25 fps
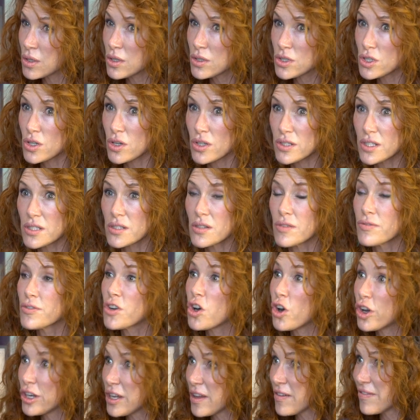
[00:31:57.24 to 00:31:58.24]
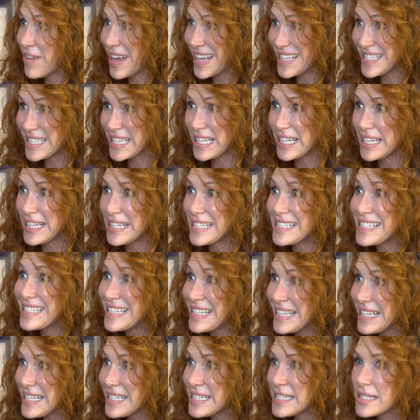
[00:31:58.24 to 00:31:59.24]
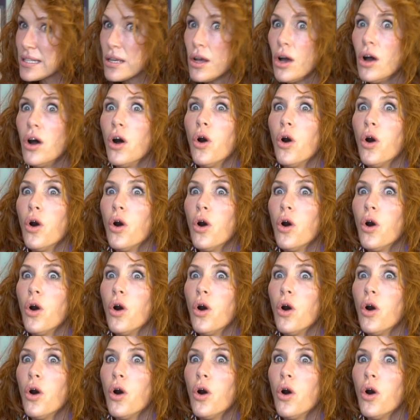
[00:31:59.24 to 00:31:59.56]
chances of cardiovascular disease,